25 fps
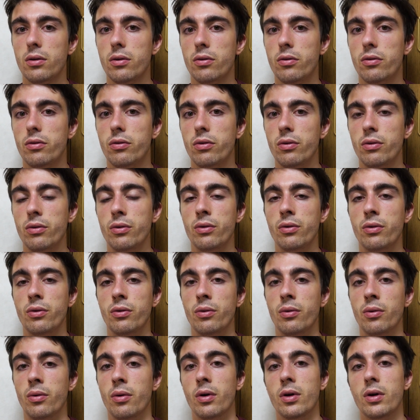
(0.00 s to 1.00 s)

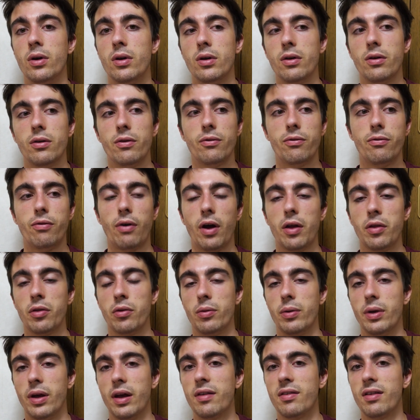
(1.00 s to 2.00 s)
to find
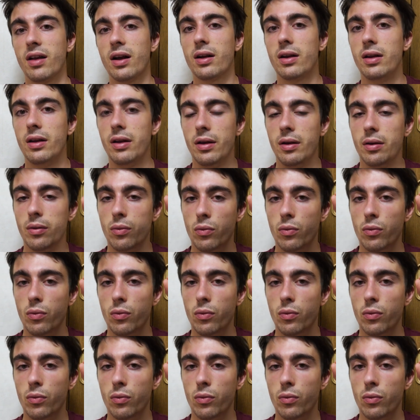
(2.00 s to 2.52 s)
the exactly